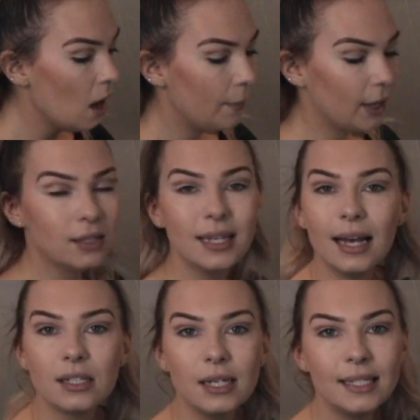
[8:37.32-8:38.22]
because,
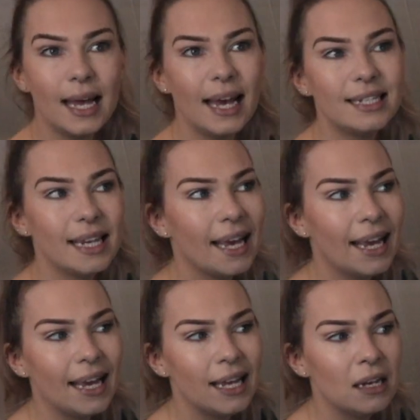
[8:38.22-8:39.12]
as I said
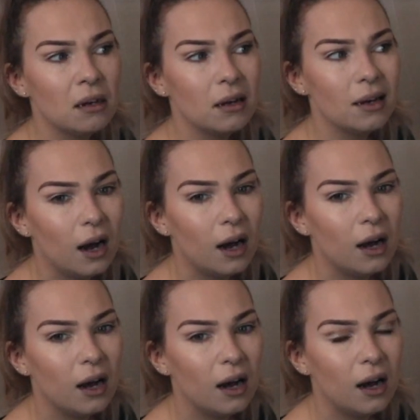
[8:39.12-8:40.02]
in
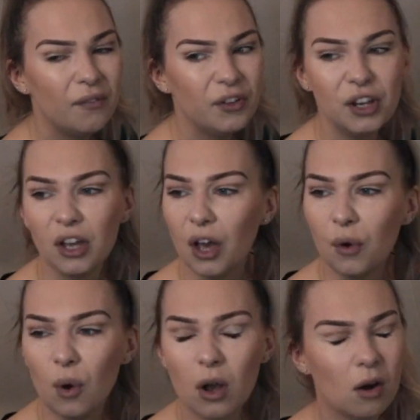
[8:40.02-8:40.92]
a
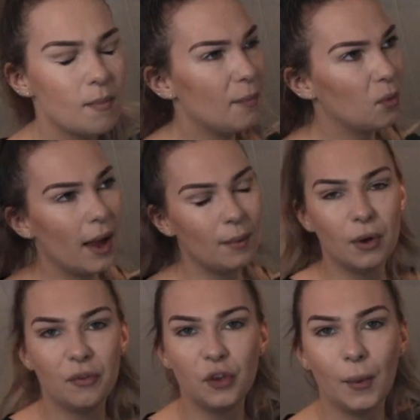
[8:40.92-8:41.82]
video, I can't remember when,
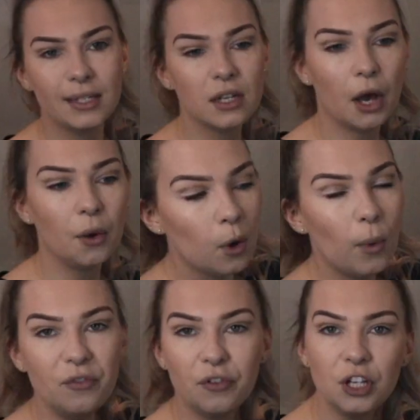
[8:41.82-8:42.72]
but a few weeks ago,
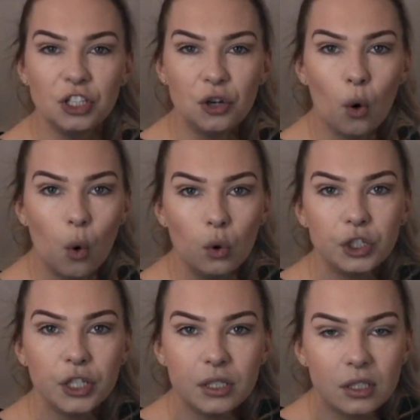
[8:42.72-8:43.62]
when Virgin
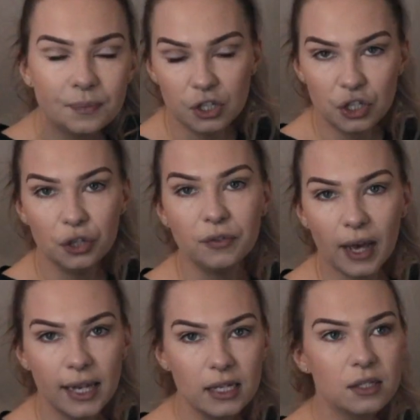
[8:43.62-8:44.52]
ordered the
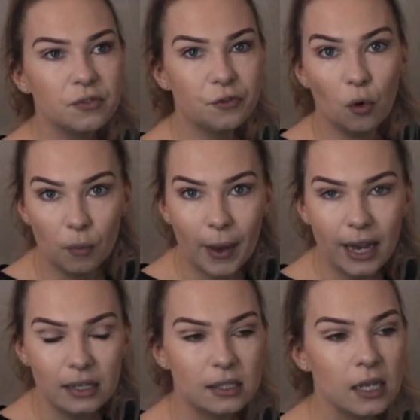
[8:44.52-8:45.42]
duvets for the
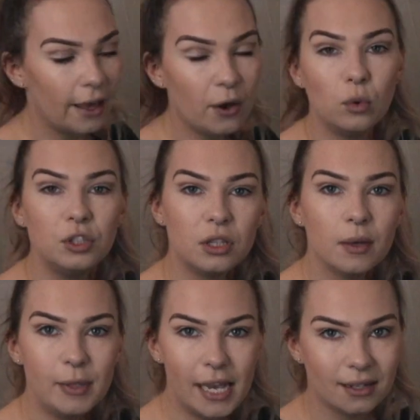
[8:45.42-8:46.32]
beds, they ordered
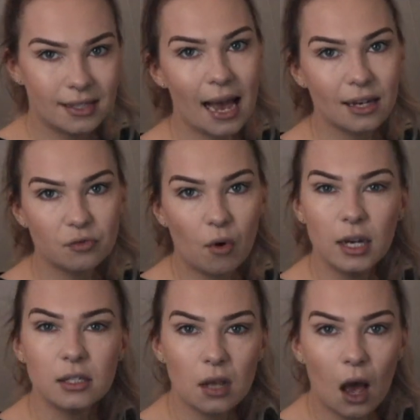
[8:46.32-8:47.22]
them the exact
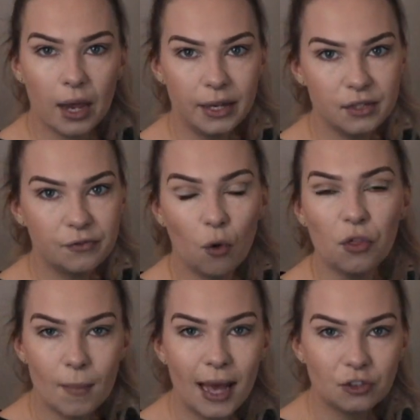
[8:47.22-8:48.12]
right size for
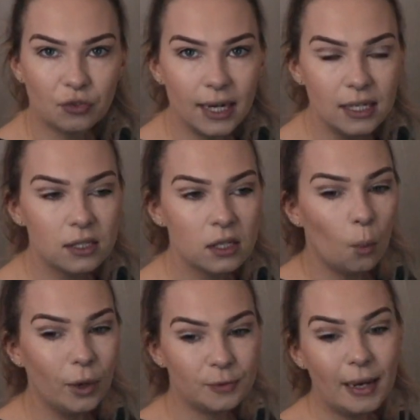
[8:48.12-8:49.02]
the mattress,
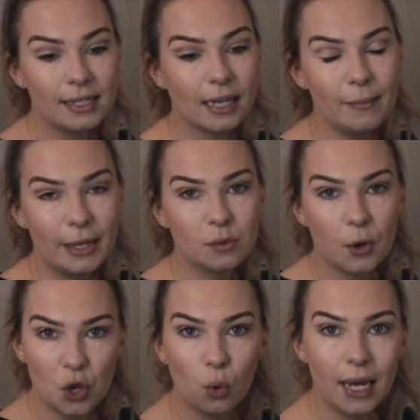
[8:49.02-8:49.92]
which basically means
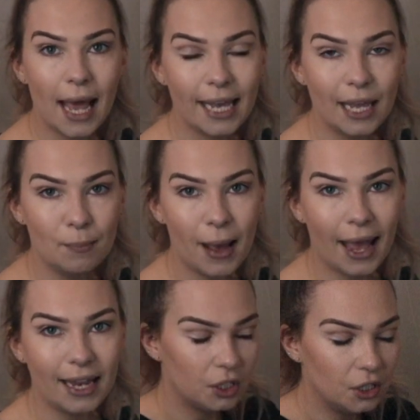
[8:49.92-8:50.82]
when you're lay in
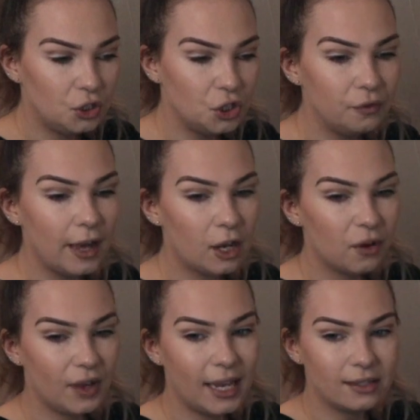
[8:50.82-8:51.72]
bed, the duvet
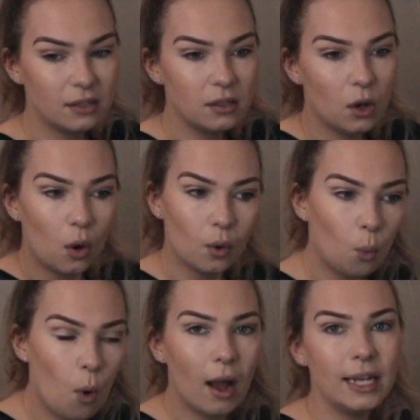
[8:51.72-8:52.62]
cover isn't
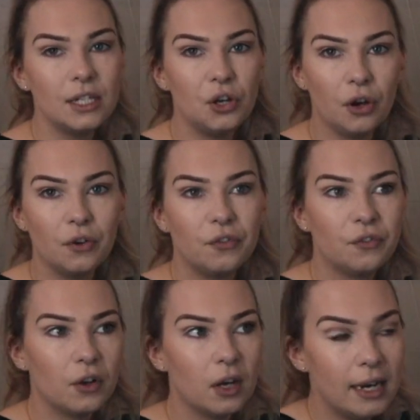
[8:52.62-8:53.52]
wide
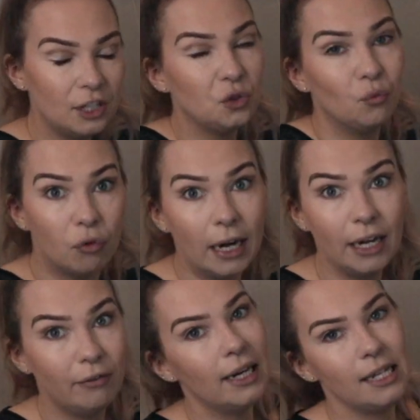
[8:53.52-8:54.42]
enough, unless you're
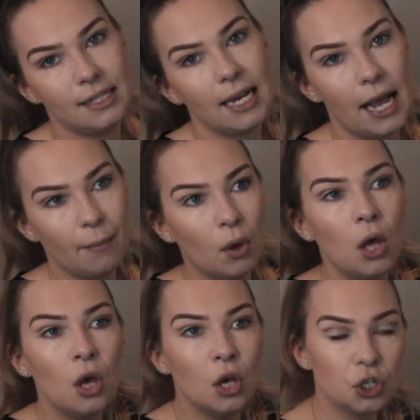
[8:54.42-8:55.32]
really, really slim,
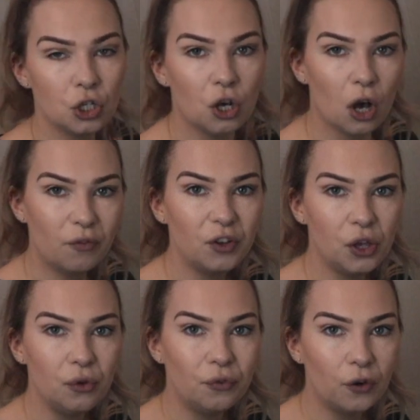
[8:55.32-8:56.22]
to cover
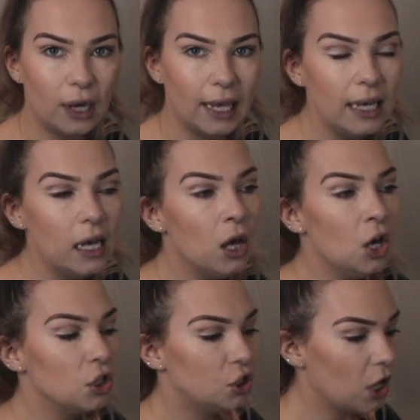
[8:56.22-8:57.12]
you fully.
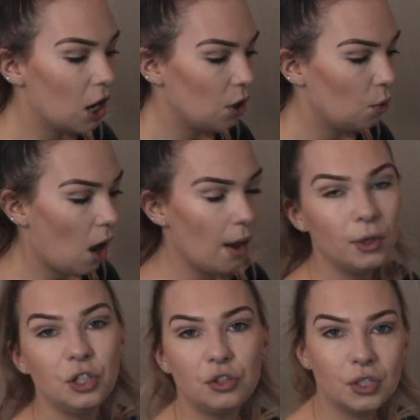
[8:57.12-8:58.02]
So I
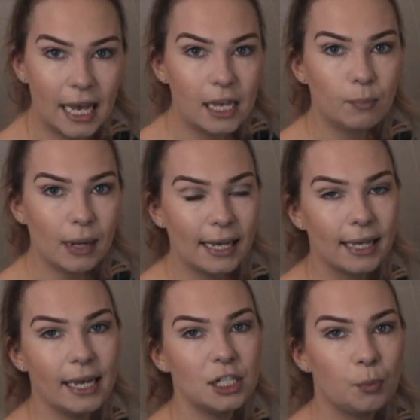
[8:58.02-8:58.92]
would take a
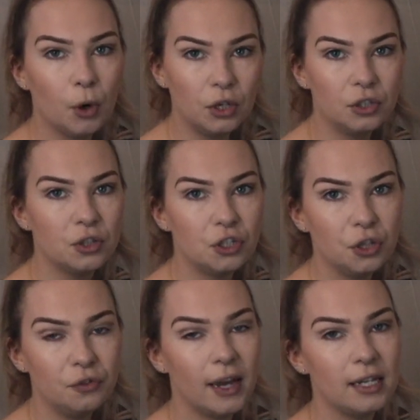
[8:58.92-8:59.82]
blanket to put under the
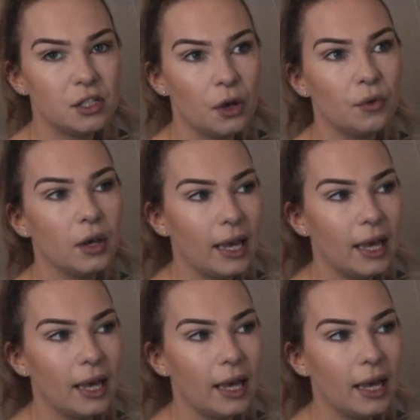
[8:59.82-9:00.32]
duvet so that